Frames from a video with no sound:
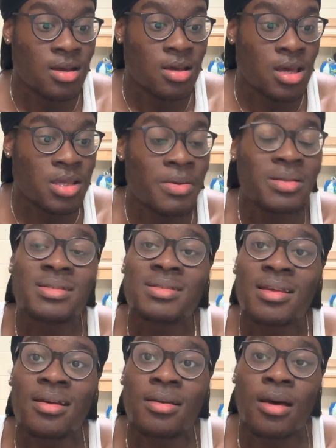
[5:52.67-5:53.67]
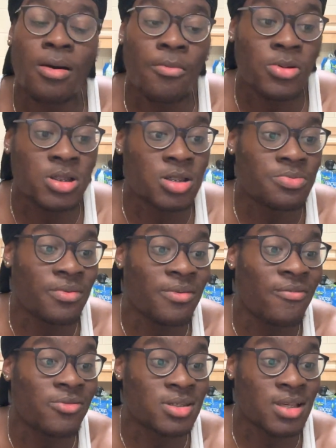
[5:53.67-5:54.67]
it mentions that when she was being
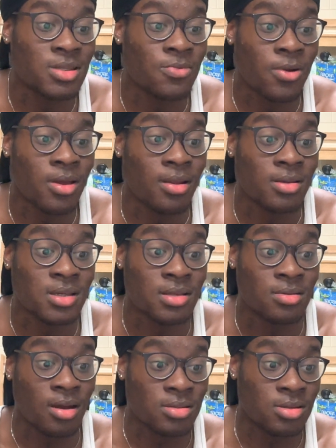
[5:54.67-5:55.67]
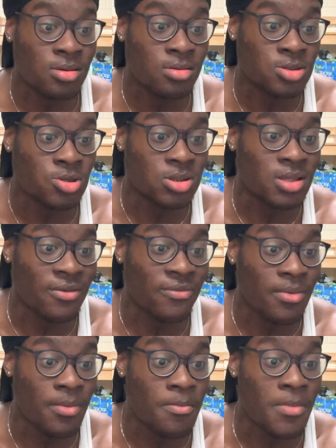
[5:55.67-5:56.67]
forced to work alongside the doctor Joseph
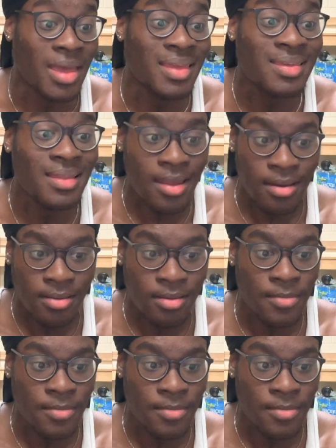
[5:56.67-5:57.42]
Mengele